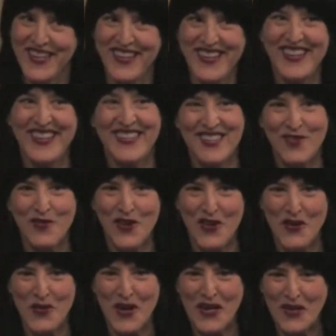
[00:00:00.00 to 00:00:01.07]
is a very
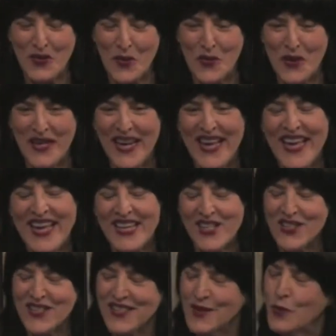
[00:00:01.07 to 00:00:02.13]
wise woman. She
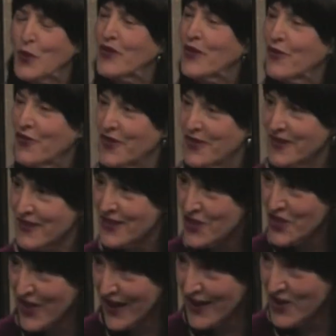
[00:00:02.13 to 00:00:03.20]
said, but the field is
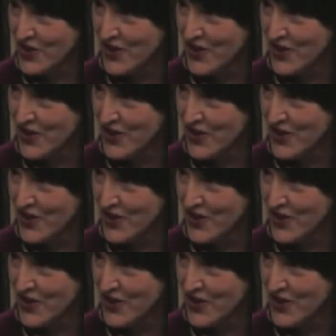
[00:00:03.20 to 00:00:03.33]
changing.